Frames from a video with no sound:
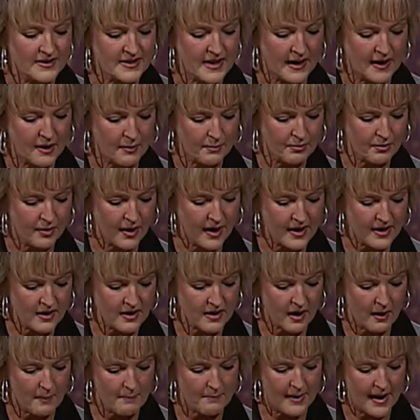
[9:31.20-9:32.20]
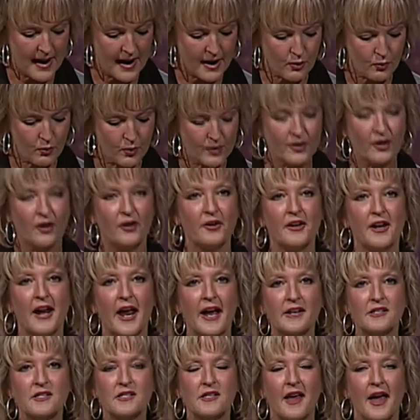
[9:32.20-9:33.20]
take a break, come back with our
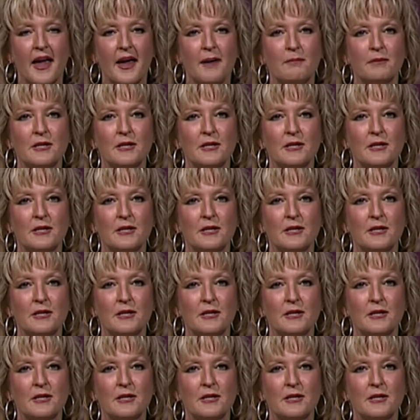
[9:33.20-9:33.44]
next game